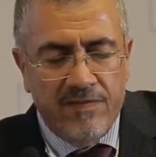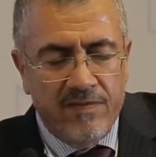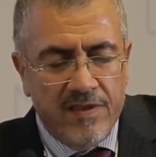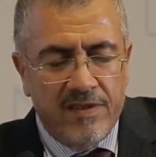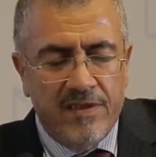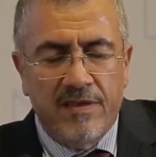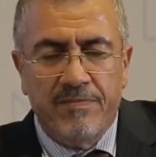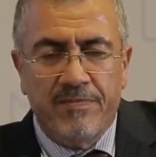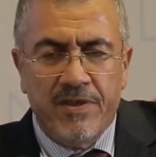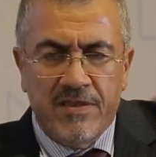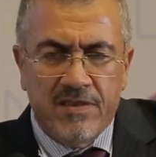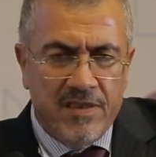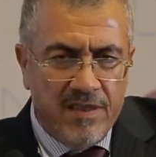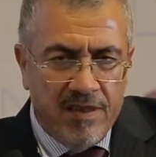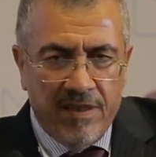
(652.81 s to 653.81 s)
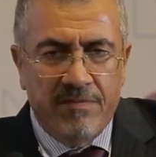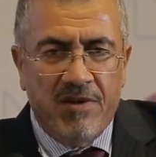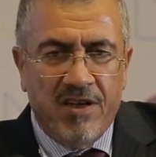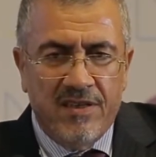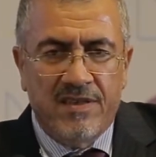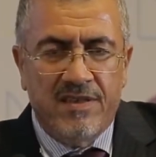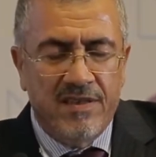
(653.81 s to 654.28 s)
even 10%, they
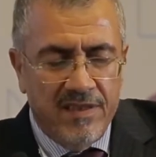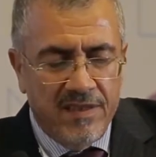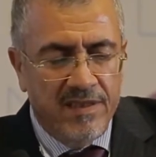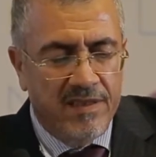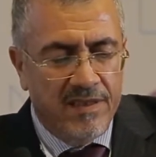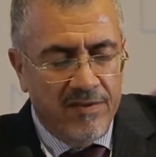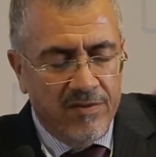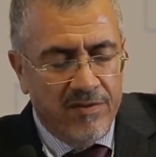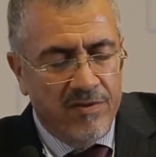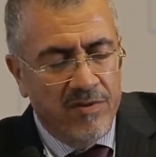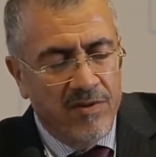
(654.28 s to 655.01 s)
might need it,